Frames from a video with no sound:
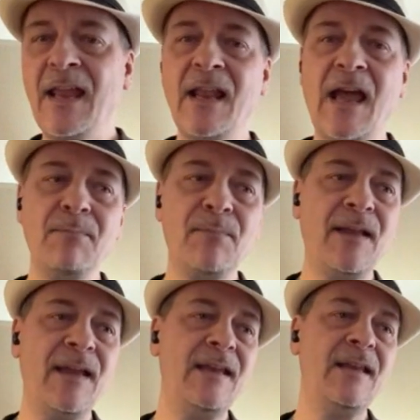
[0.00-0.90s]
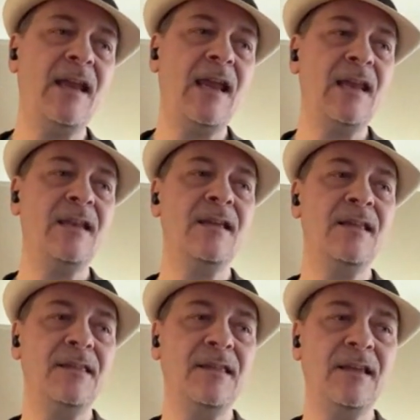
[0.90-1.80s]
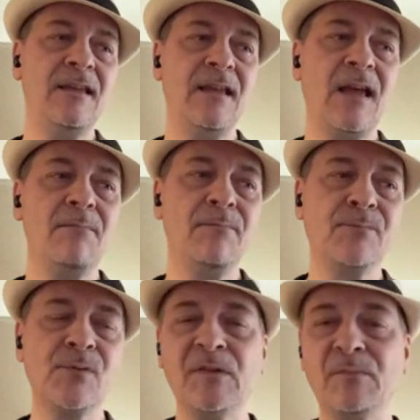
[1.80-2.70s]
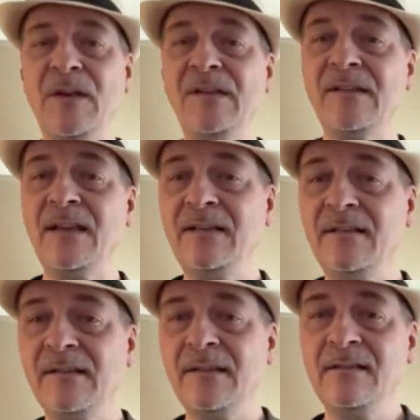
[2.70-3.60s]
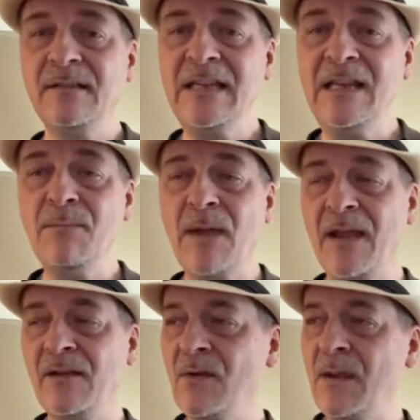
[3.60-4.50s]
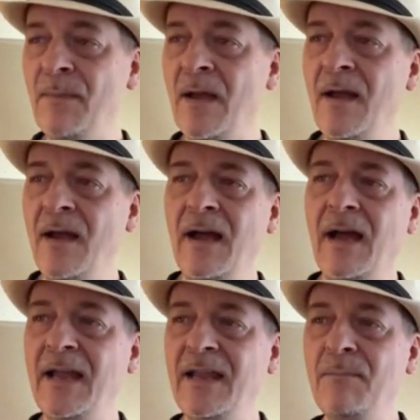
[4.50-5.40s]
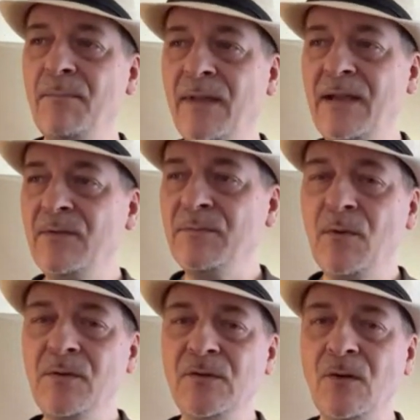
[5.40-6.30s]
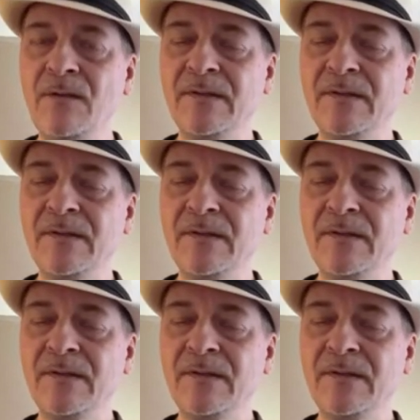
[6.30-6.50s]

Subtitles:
and I played in the Bruce Springsteen's E band, or I played with Bon Jovi."